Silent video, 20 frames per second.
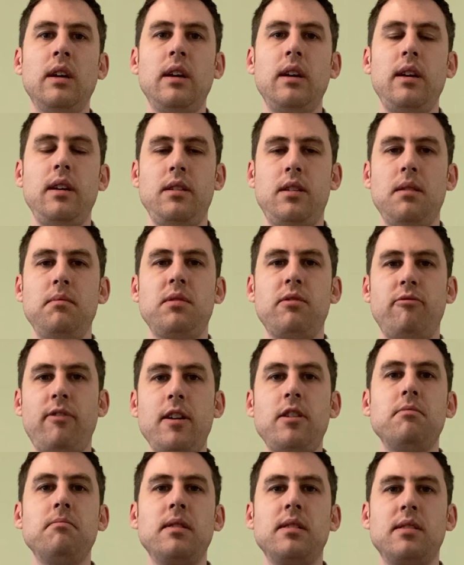in terms of
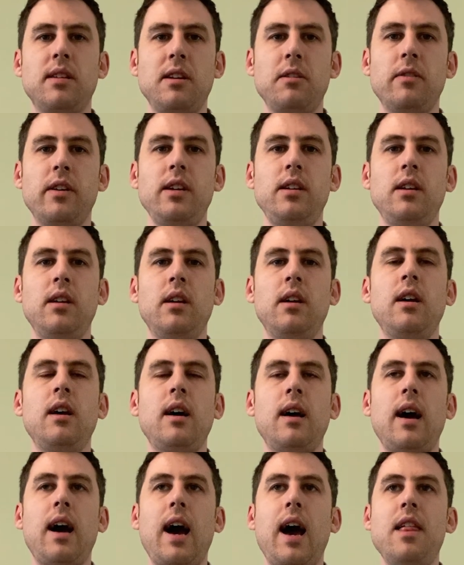regiments anyway,
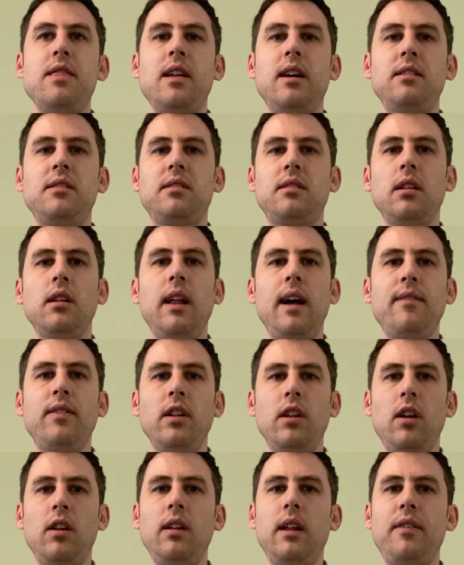and then still have a
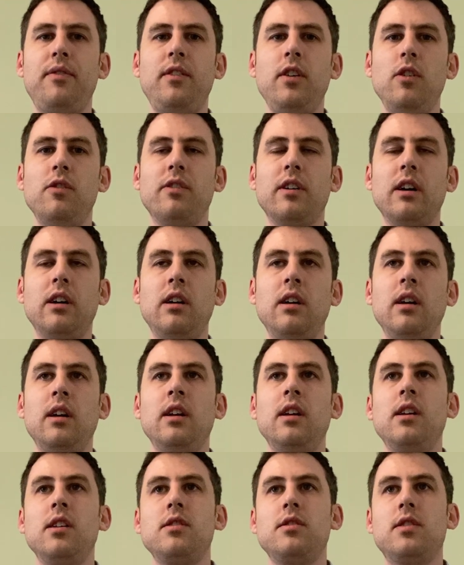lot left over.
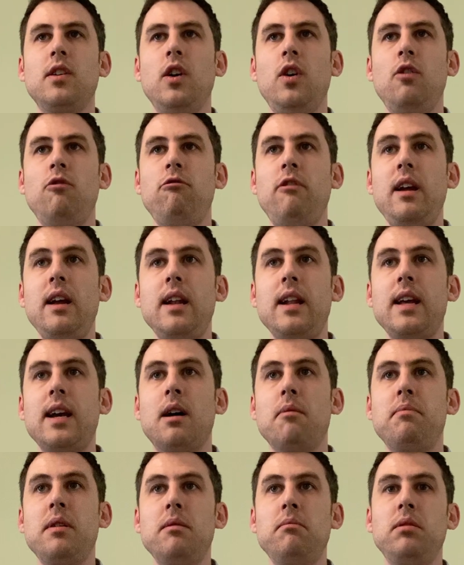So really, I'll
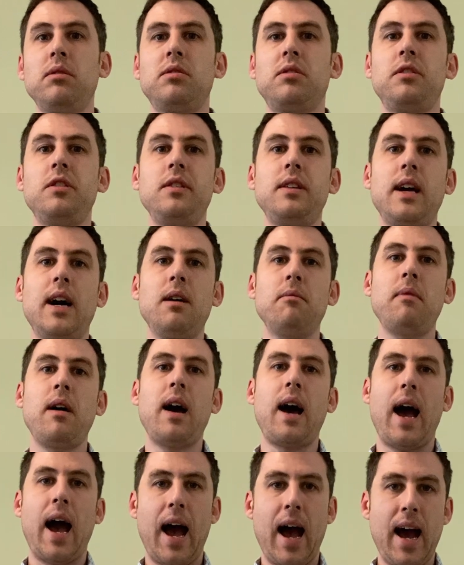be able to do the
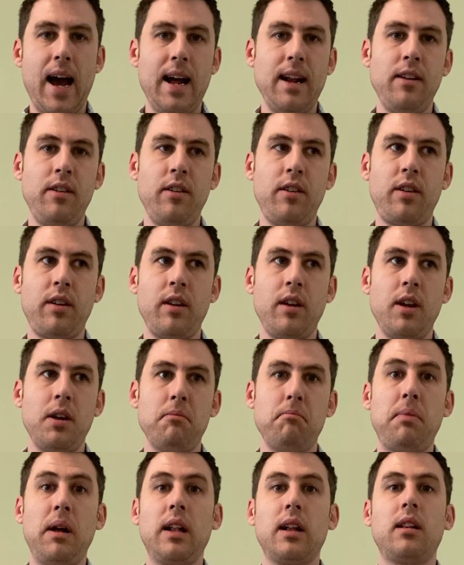Alma and
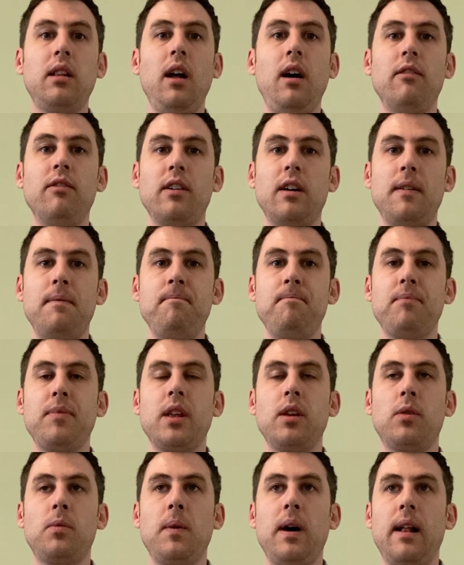Balaclava
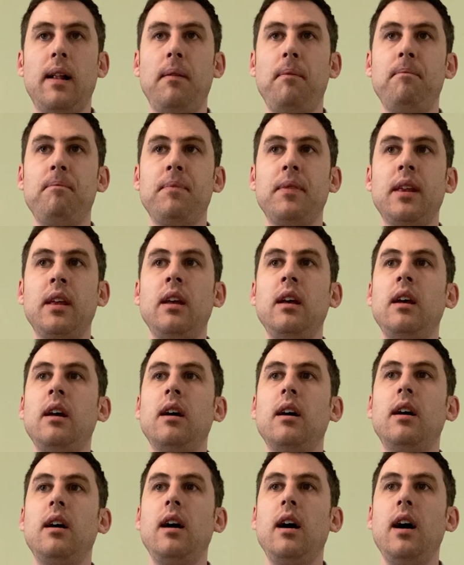as well
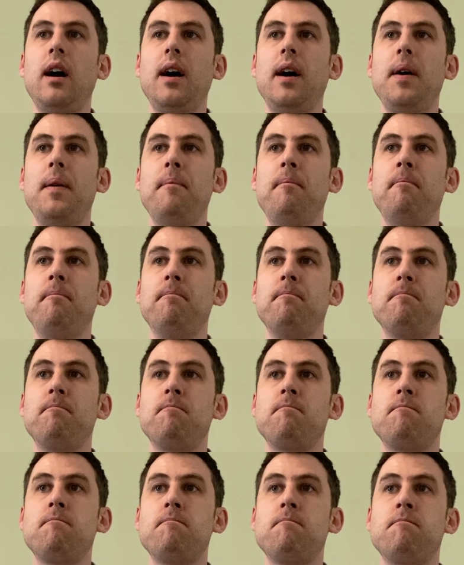um,
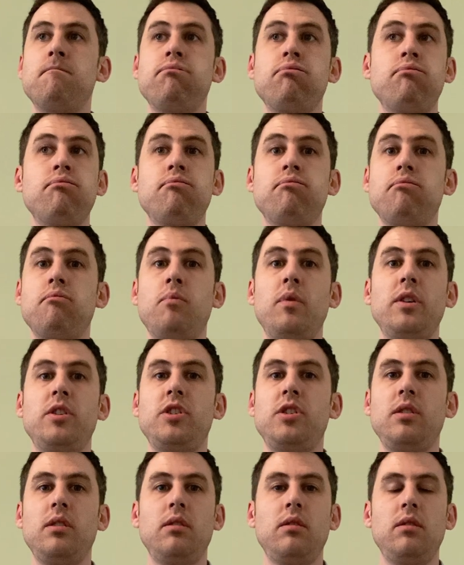
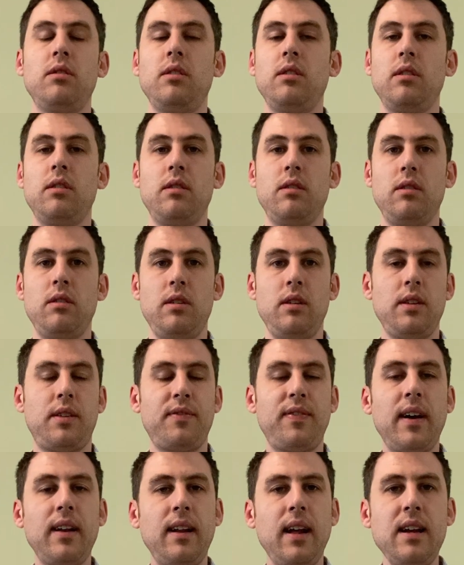which is
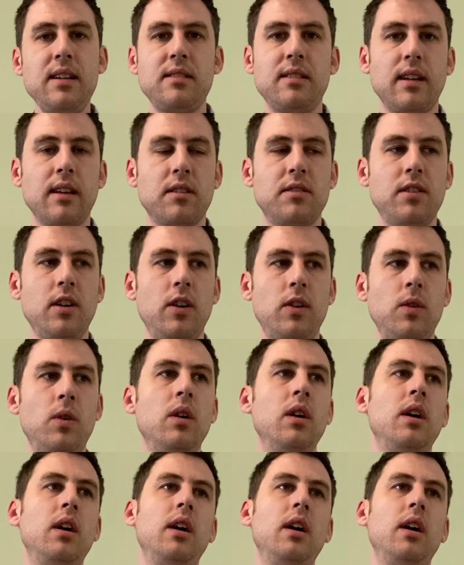fantastic. So